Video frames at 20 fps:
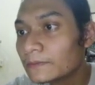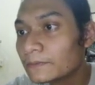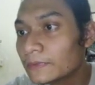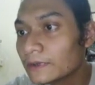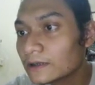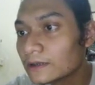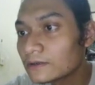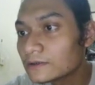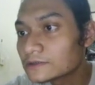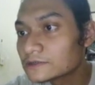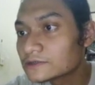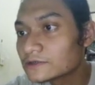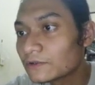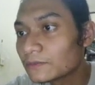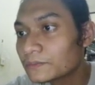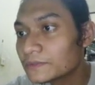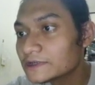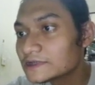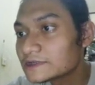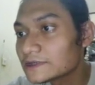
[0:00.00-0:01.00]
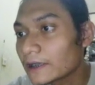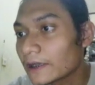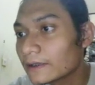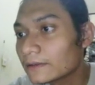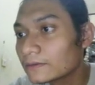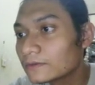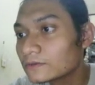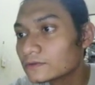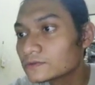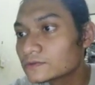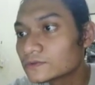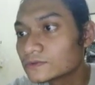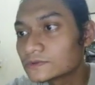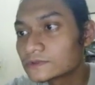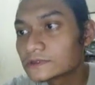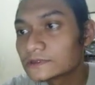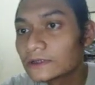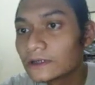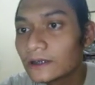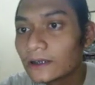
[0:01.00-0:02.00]
philosophies, and
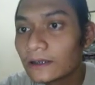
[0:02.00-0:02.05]
cultures.